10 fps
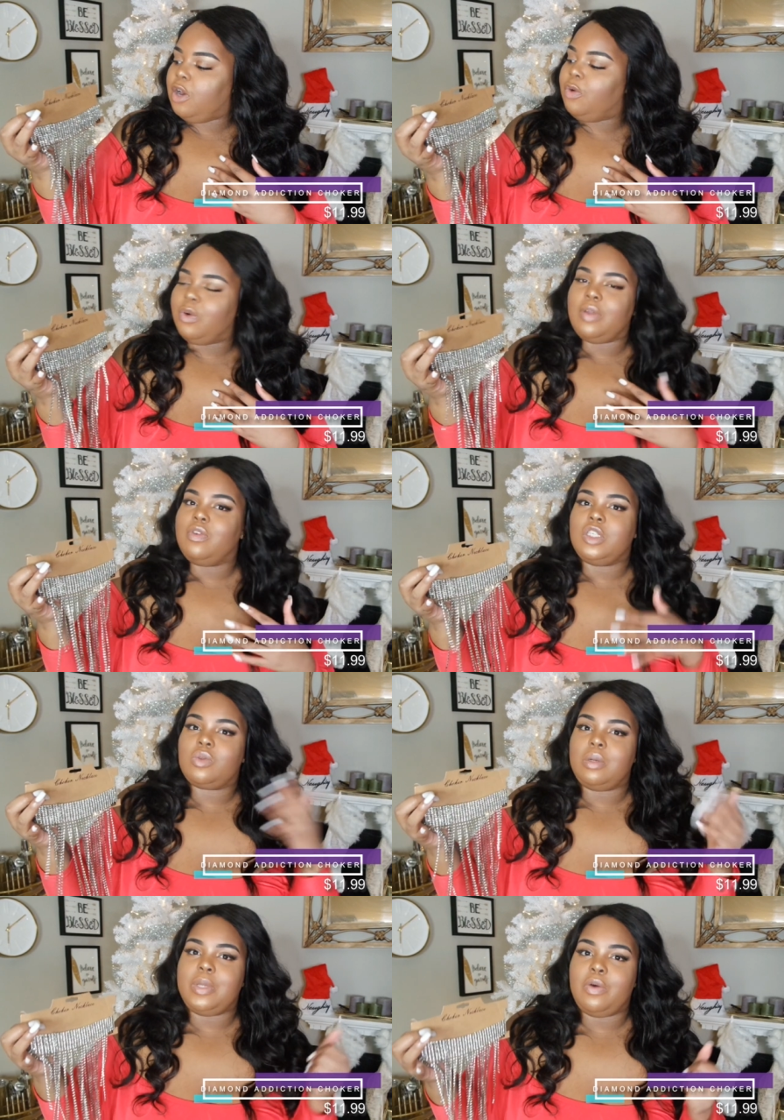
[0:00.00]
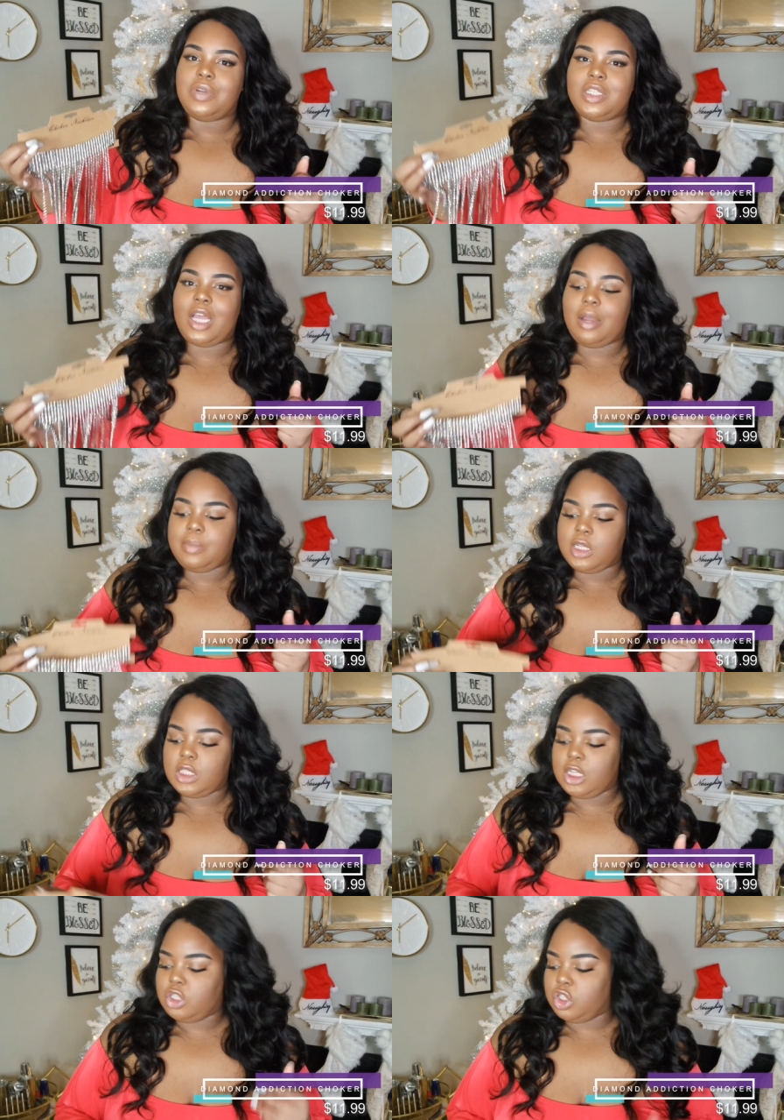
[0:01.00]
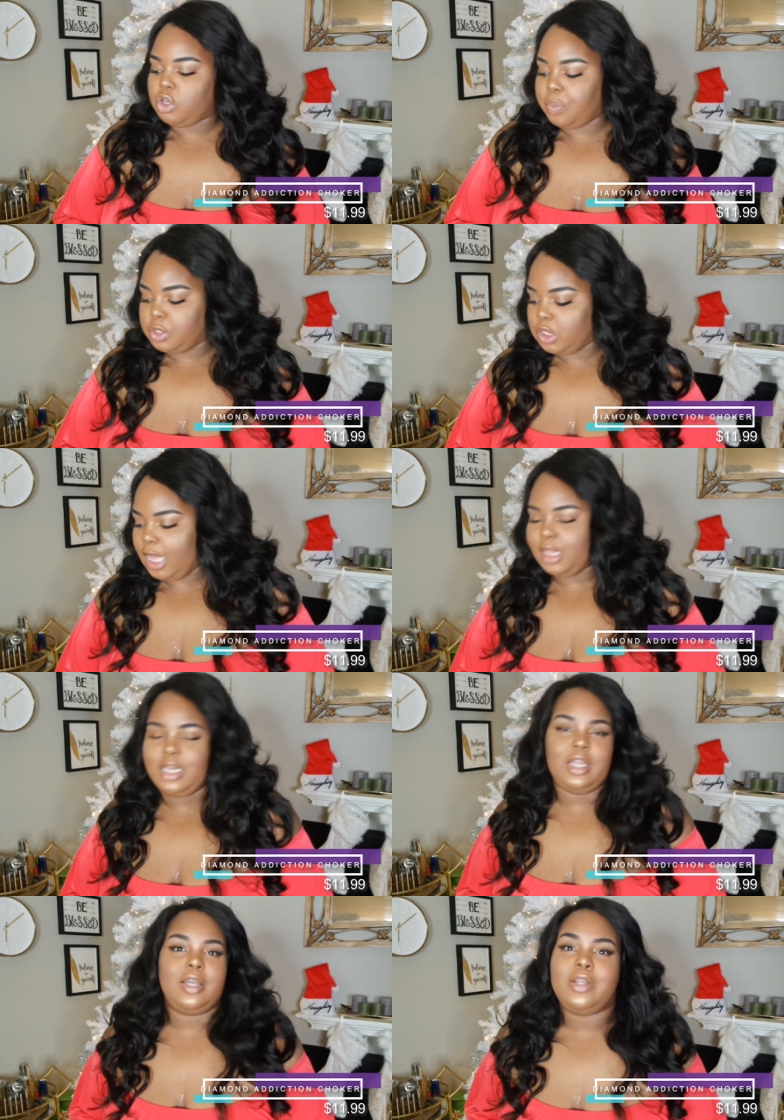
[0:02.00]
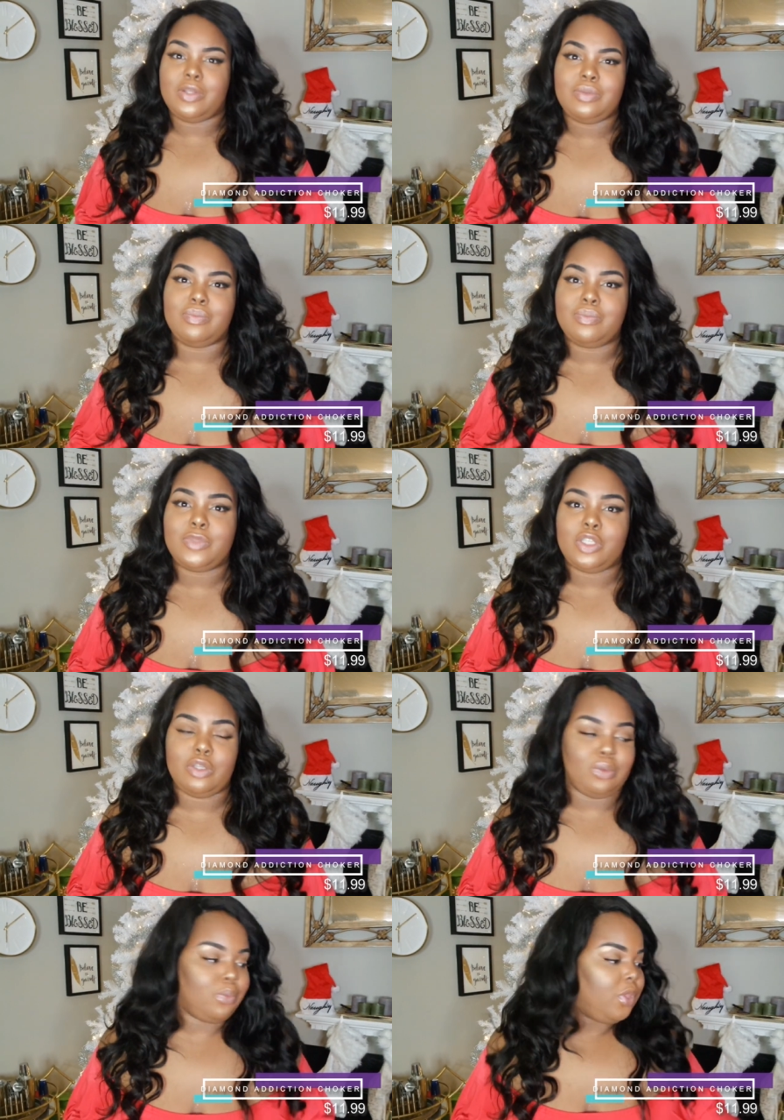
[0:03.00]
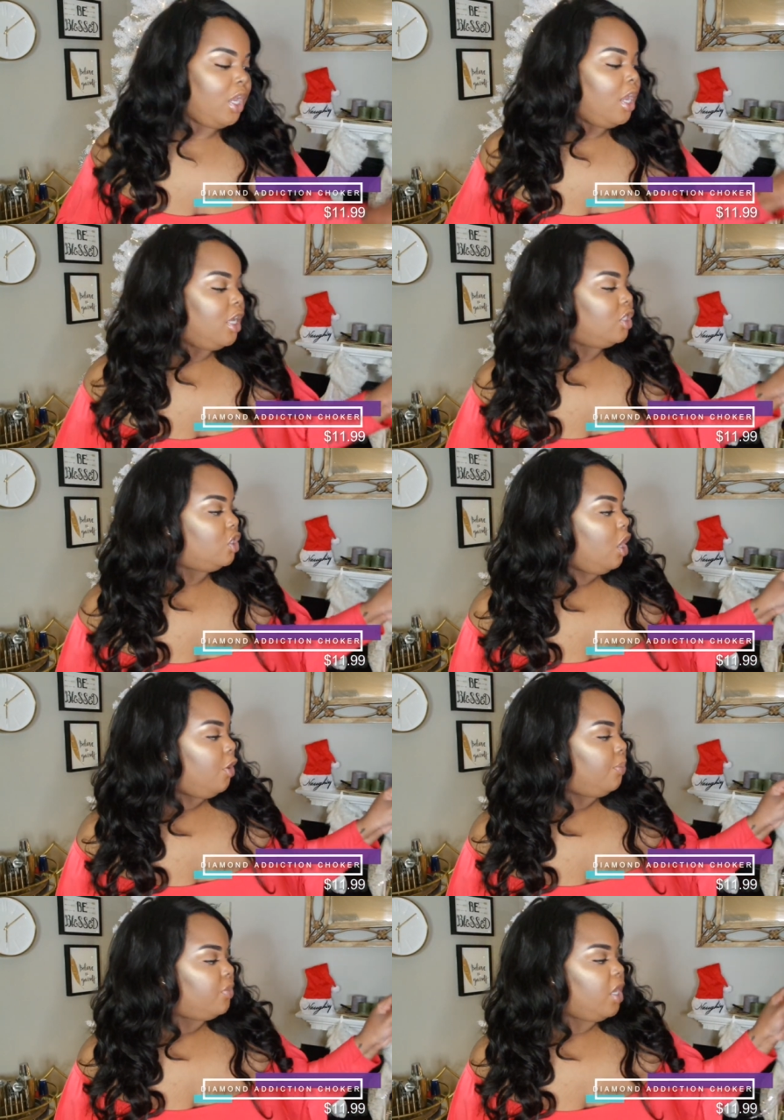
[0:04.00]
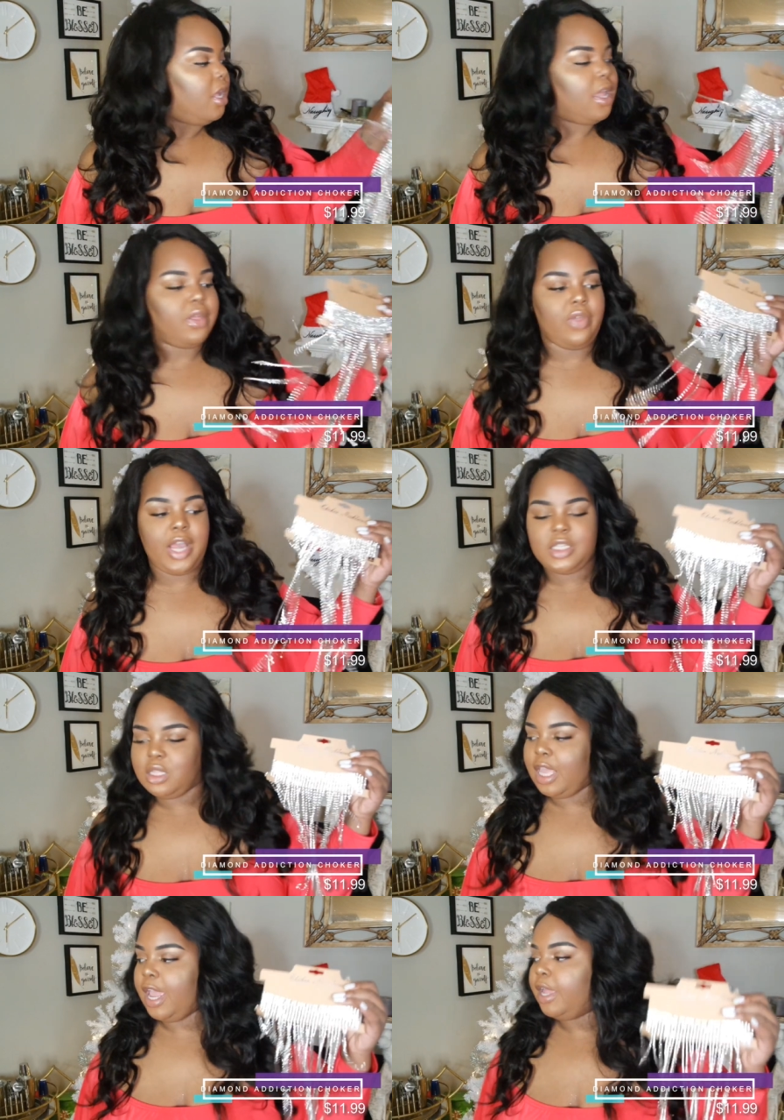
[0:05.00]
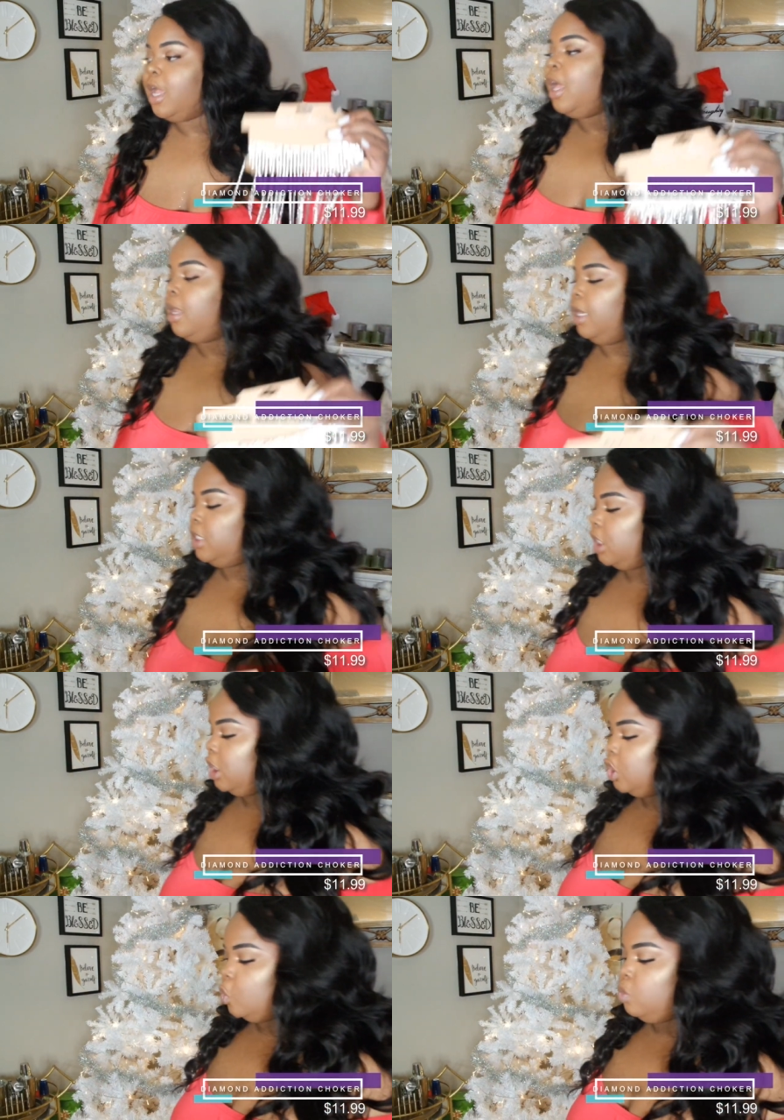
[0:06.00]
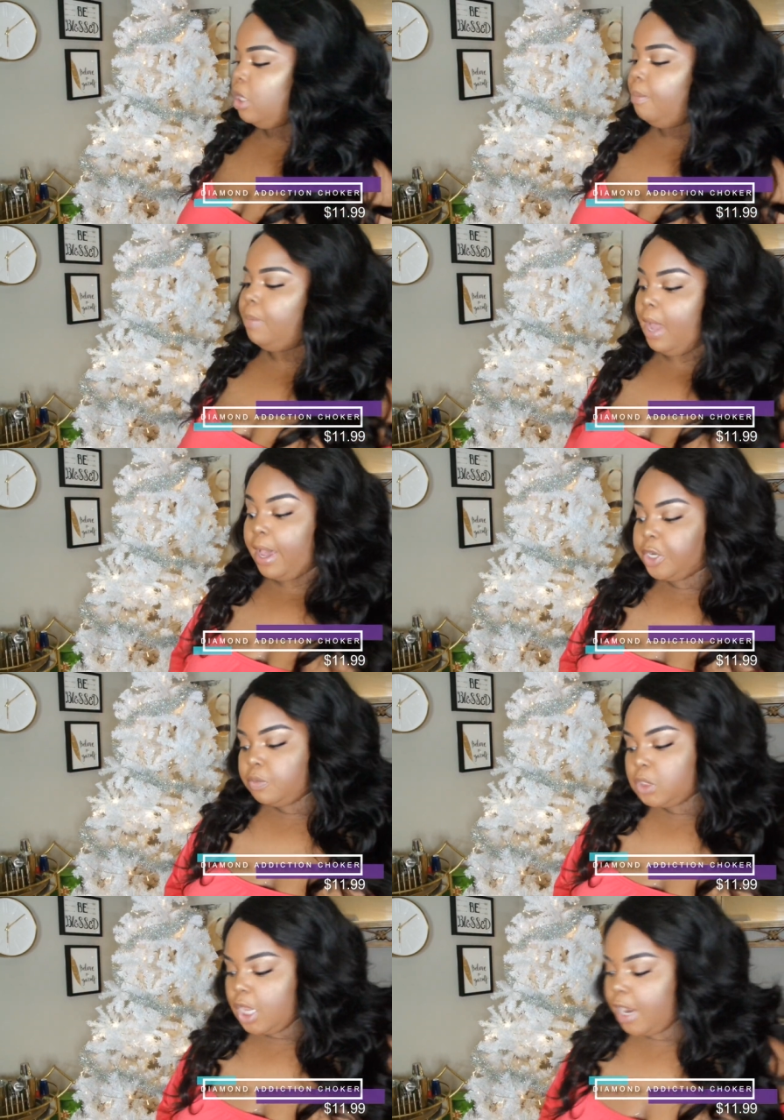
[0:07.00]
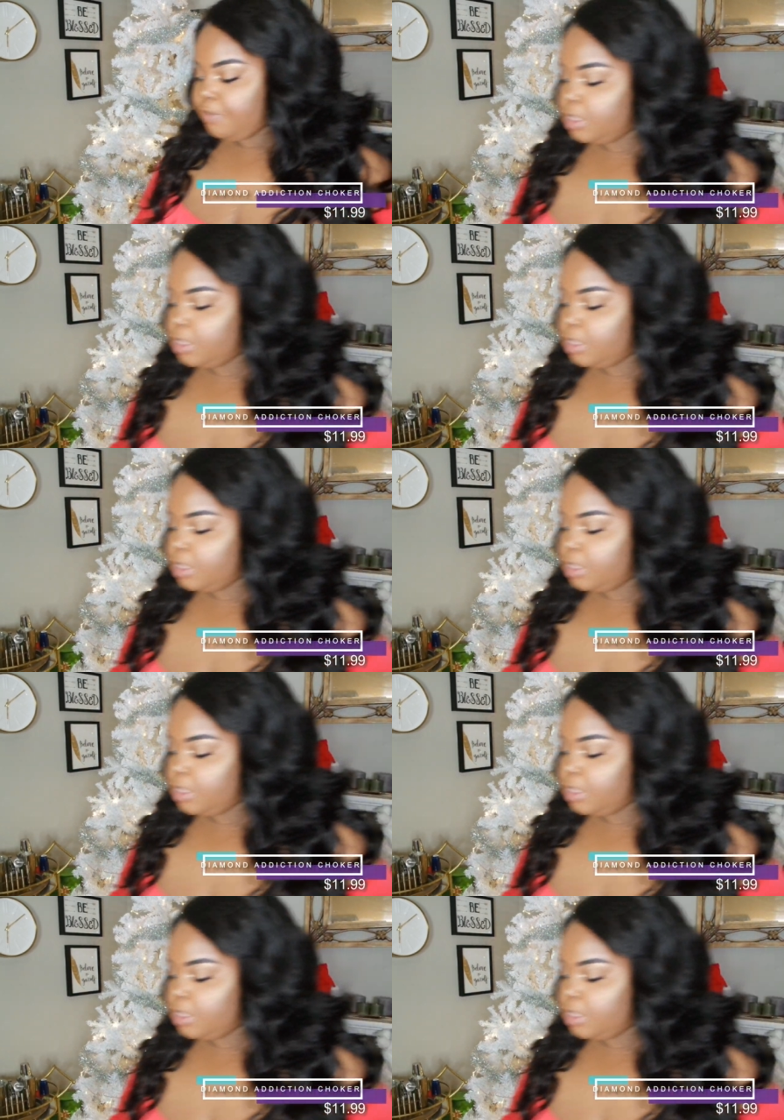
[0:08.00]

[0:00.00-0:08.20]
or if you just want to be over the top because that's just your personality too. So that's that. Let's get into the bottoms that I